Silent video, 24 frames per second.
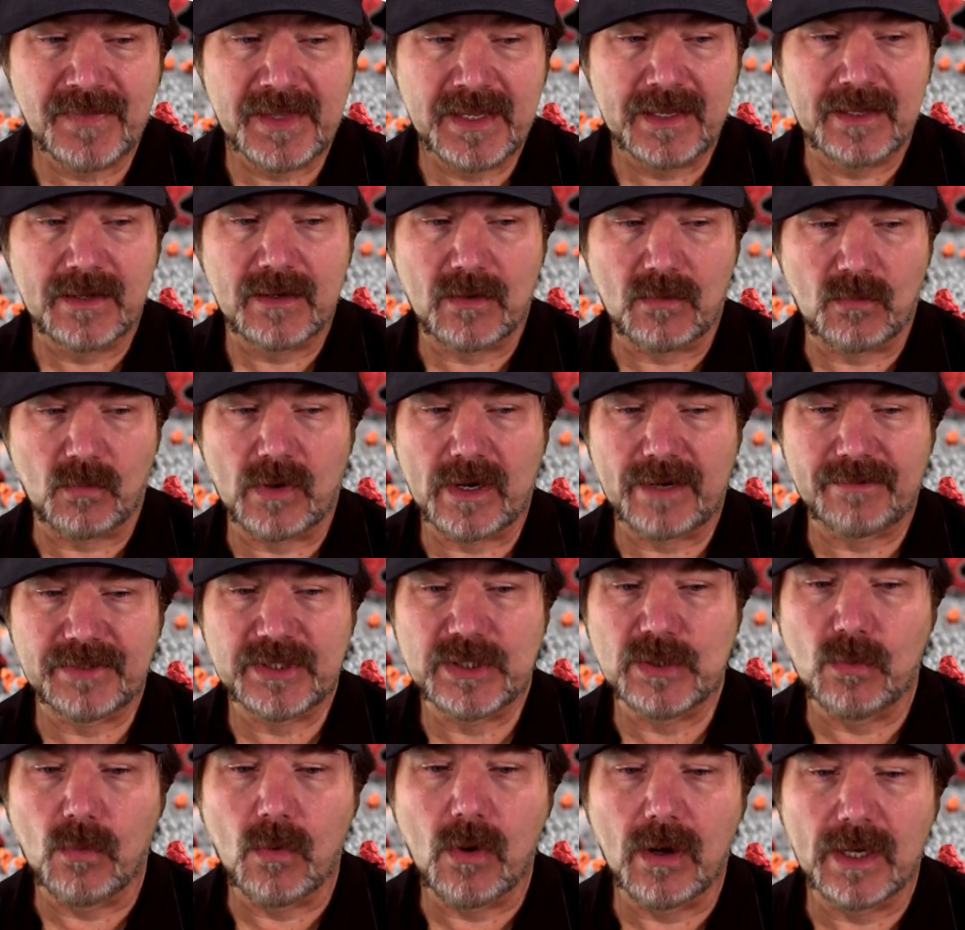wherever you
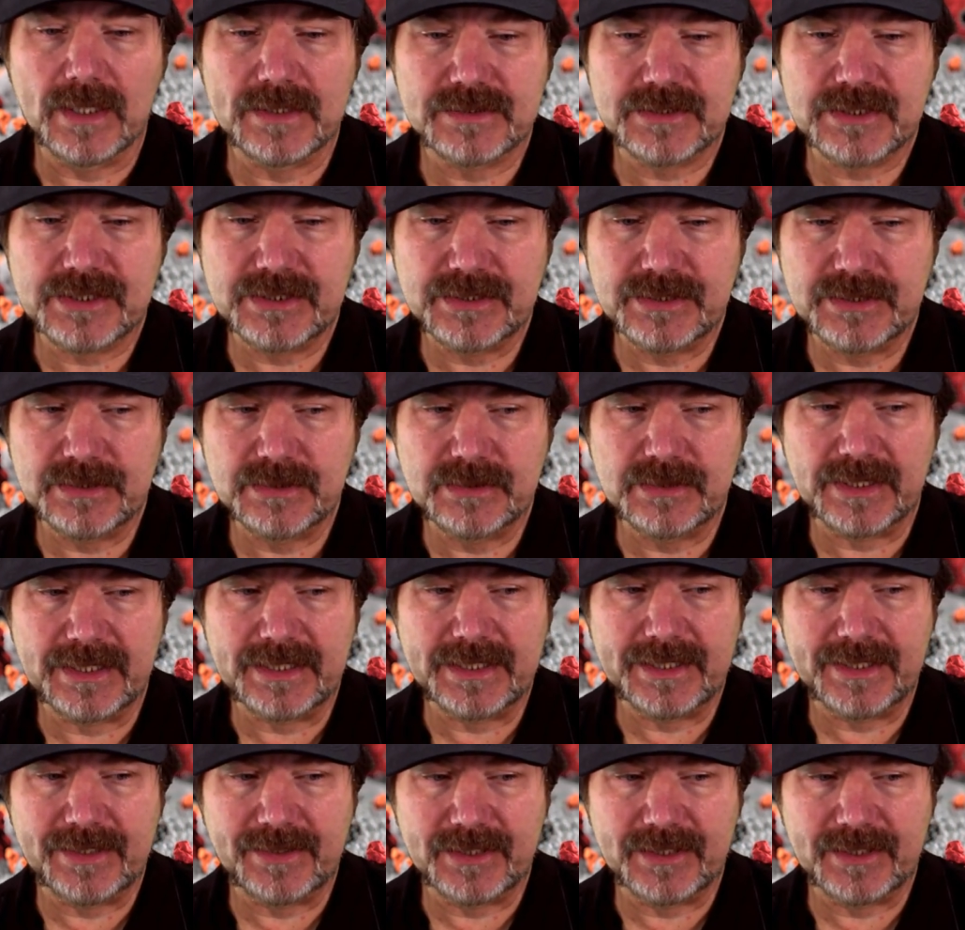want to in this